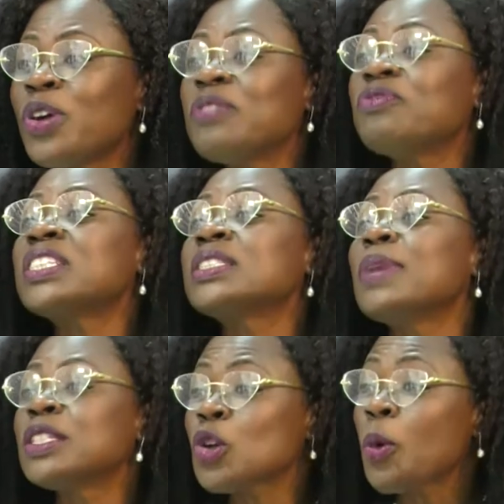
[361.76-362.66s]
for
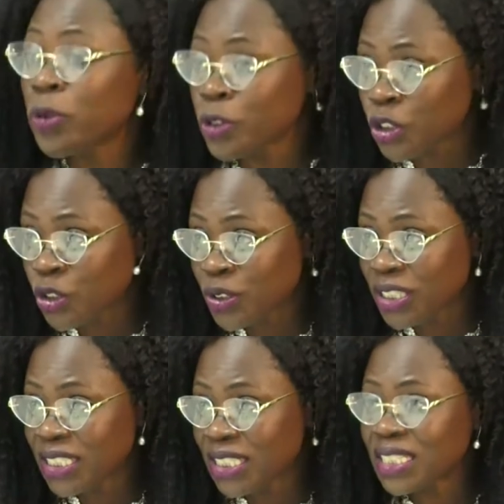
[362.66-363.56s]
investment
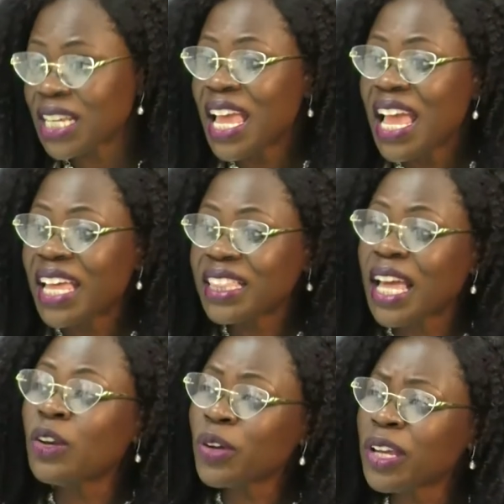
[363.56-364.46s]
opportunities and they
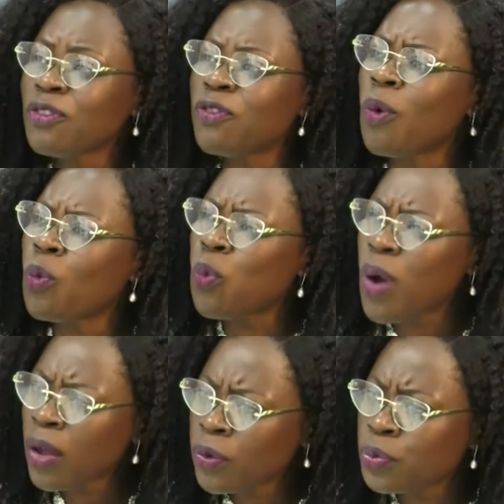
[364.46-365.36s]
are looking for
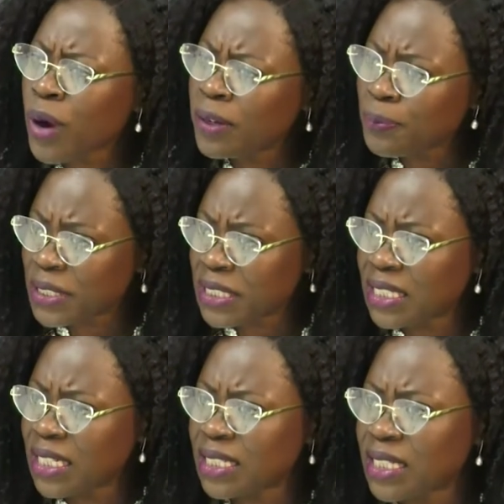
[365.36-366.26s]
well-run
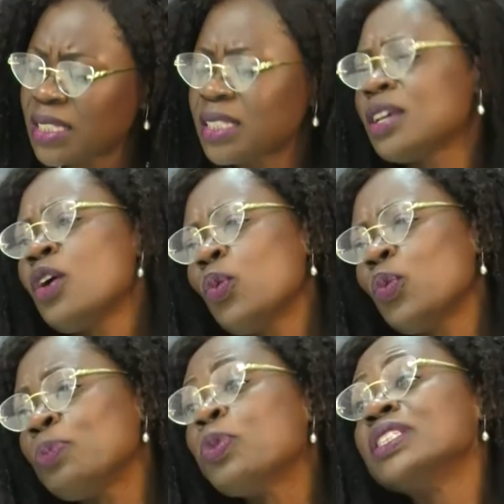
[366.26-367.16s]
businesses
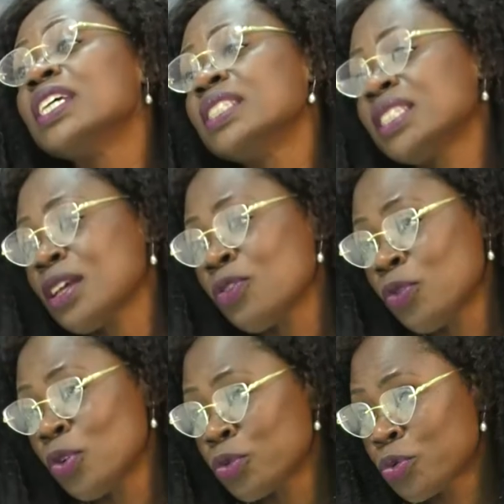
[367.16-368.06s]
with potential
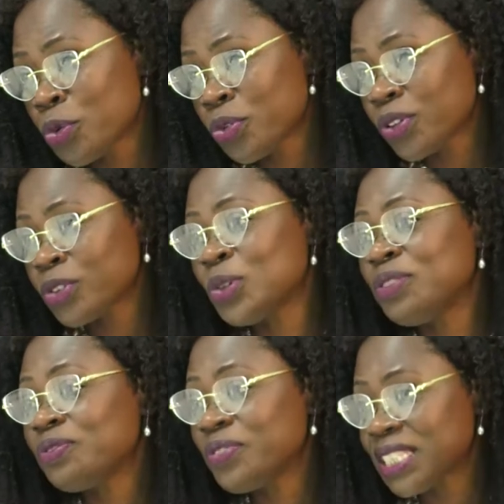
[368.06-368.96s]
for growth to
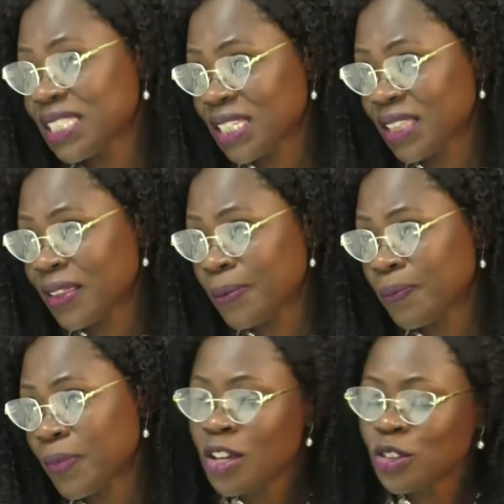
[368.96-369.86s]
invest in them
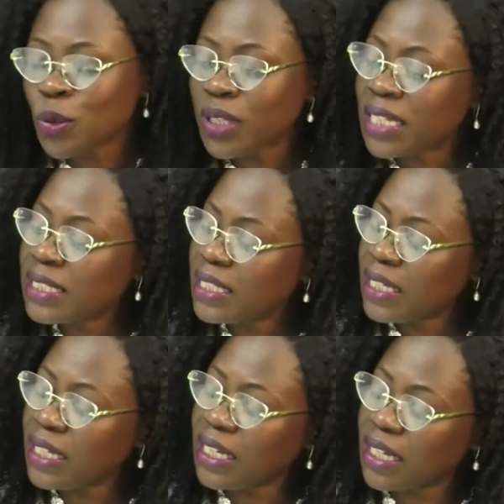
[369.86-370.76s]
so there's
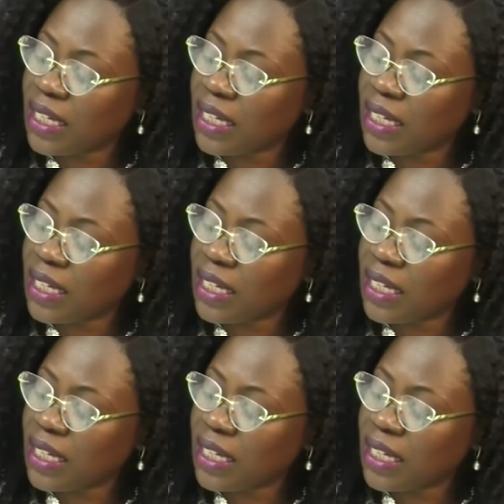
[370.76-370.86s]
the